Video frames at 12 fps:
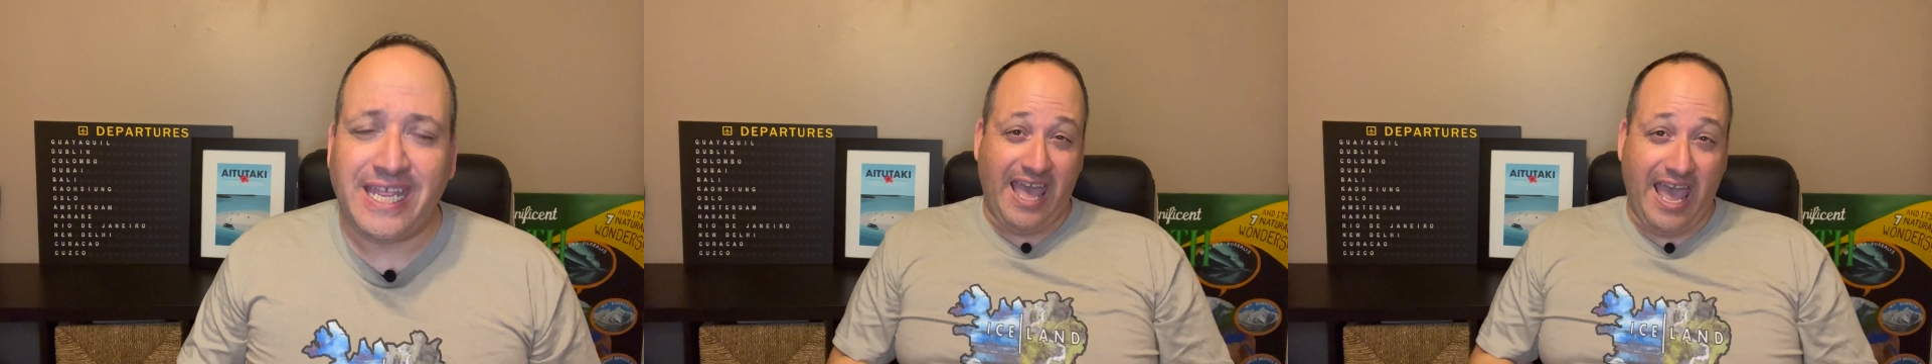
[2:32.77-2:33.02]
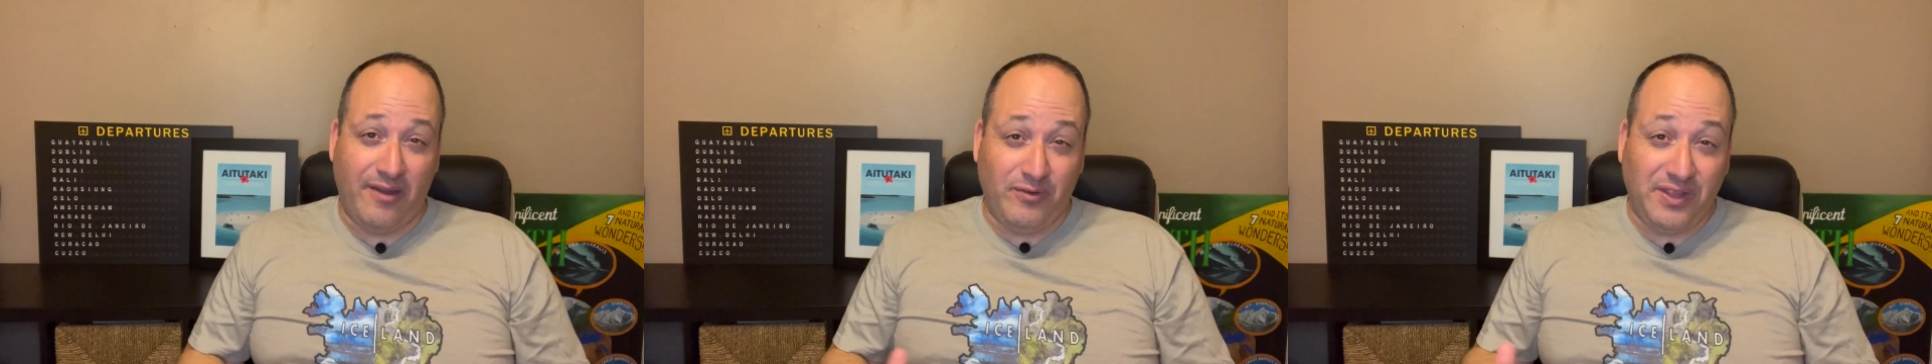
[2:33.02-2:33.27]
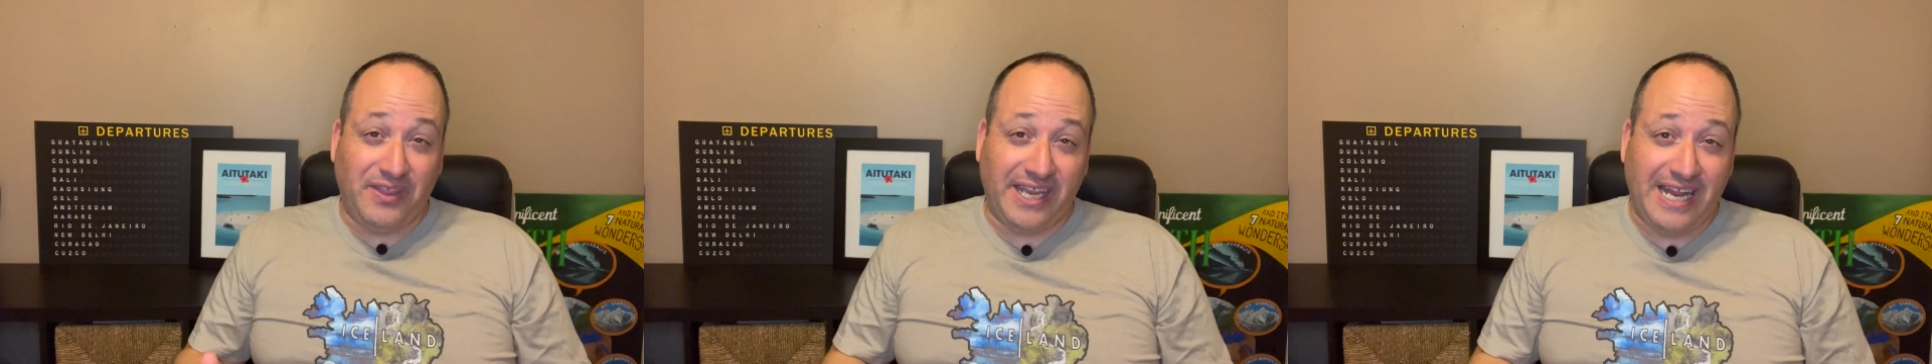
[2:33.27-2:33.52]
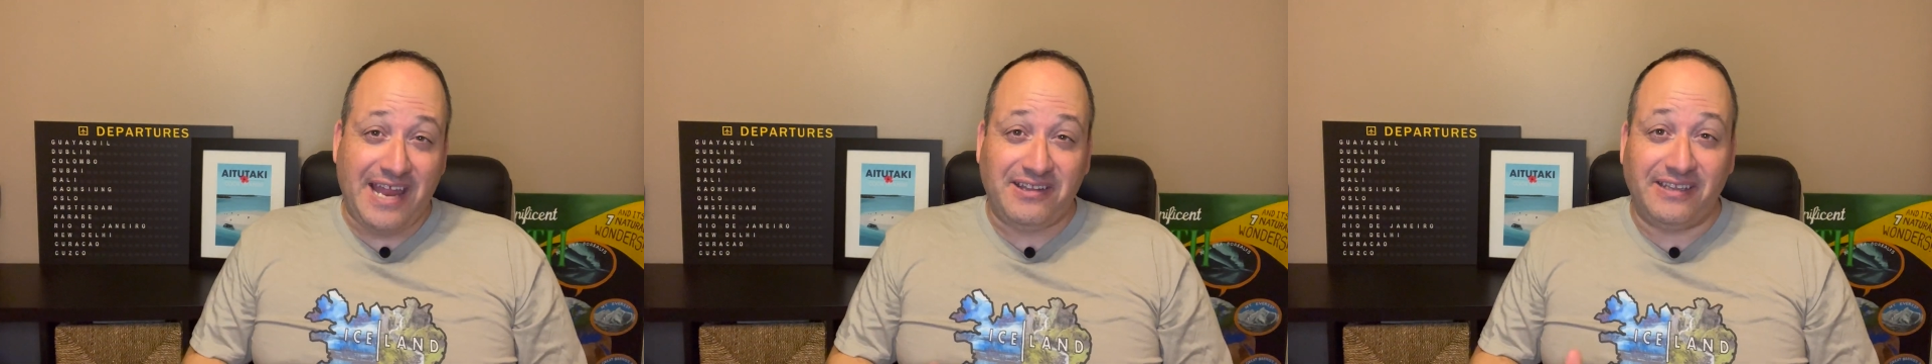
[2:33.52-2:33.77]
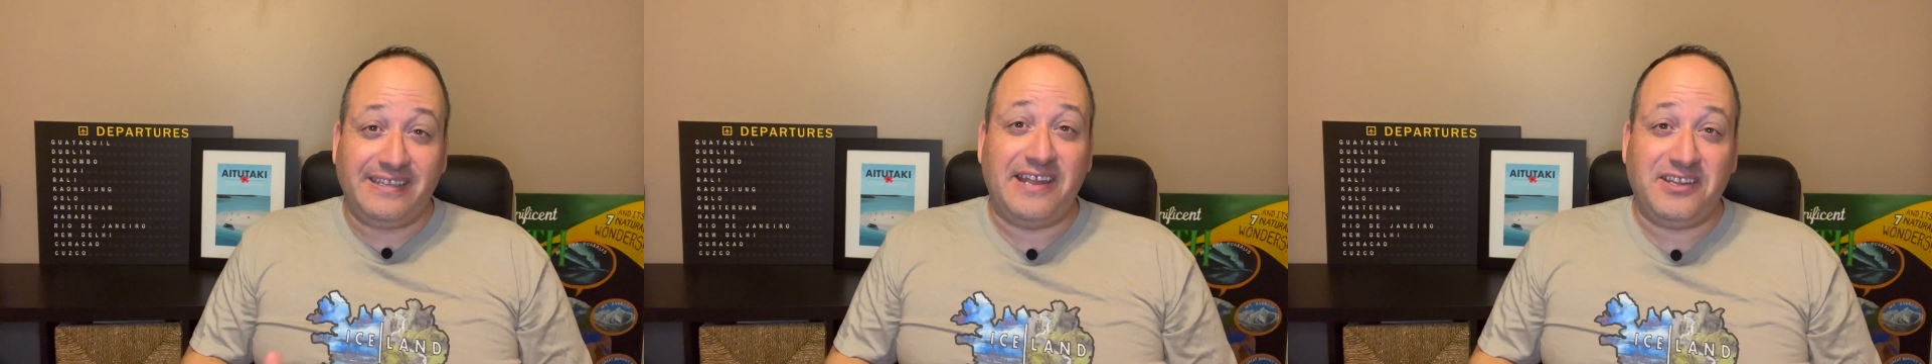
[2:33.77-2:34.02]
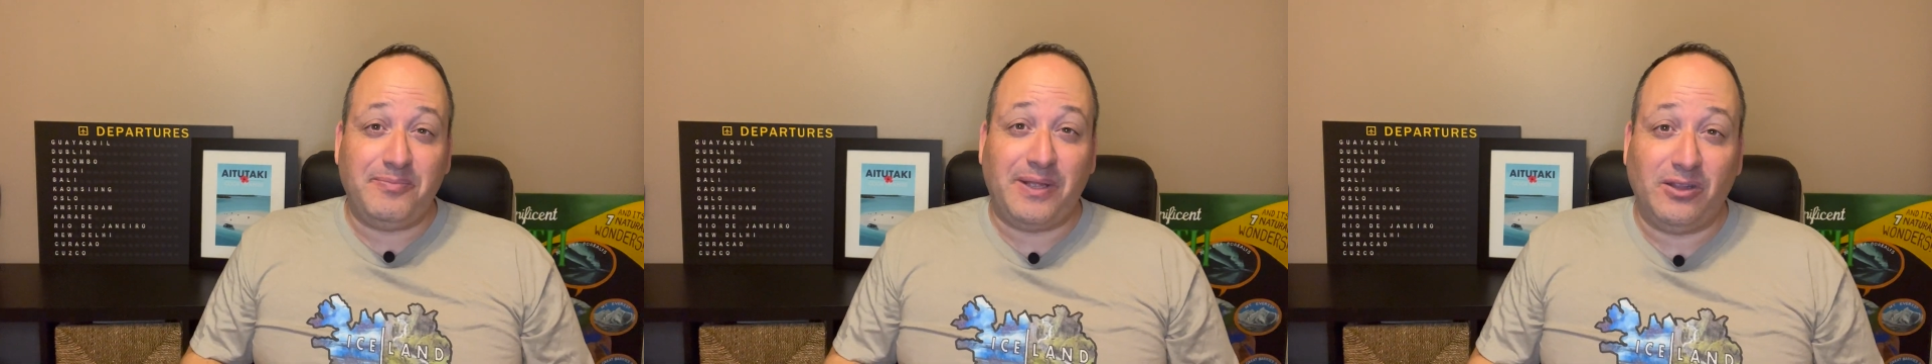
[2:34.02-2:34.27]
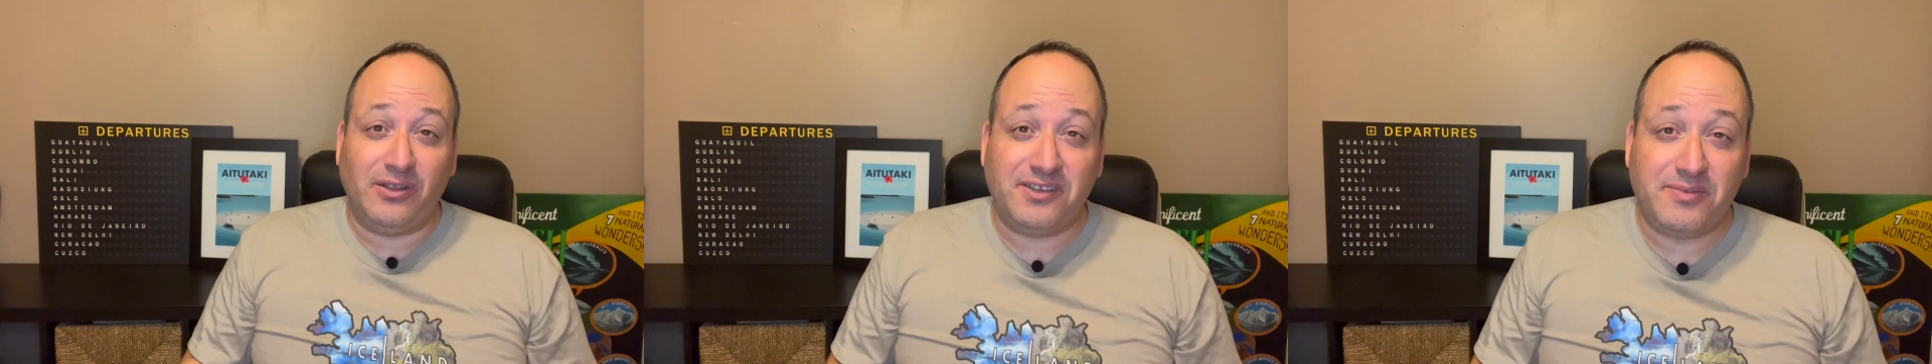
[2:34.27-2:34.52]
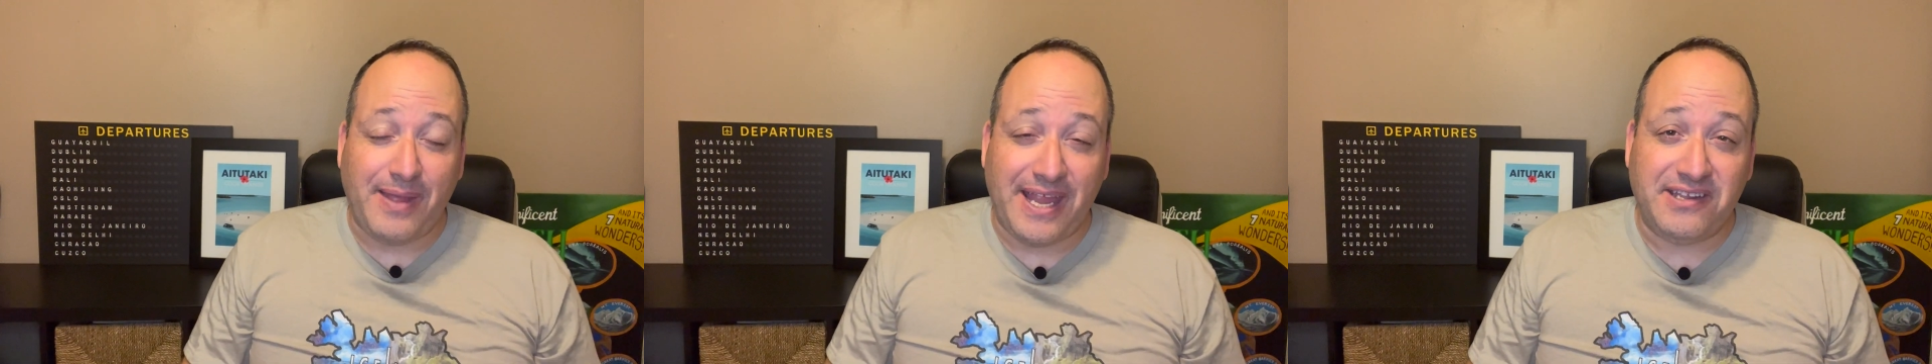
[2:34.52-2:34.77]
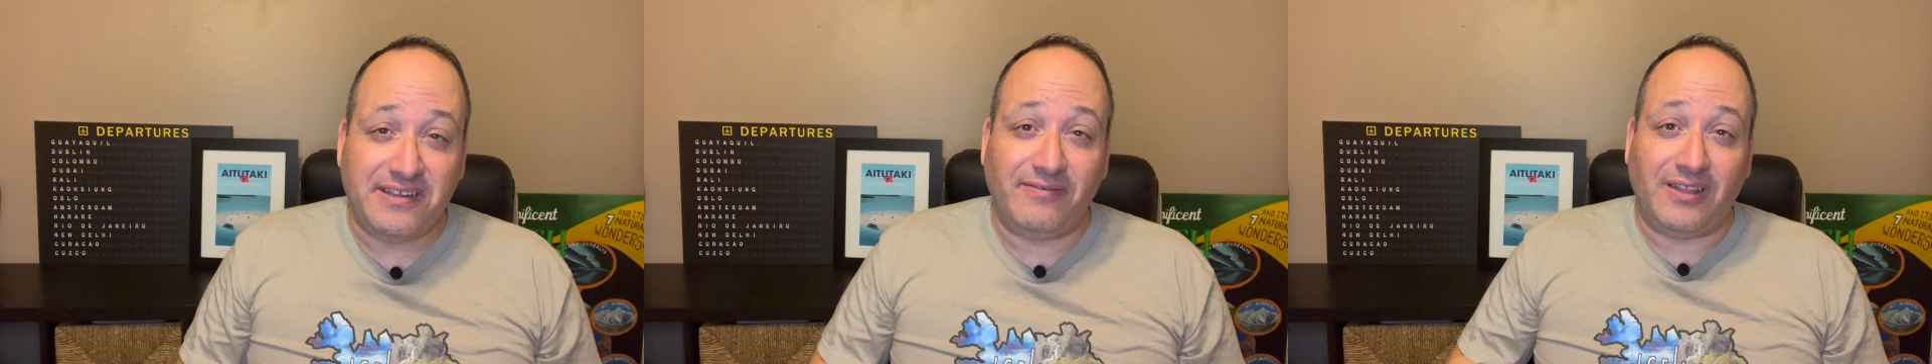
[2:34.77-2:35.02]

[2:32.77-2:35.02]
Everything in Iceland tends to be a little expensive,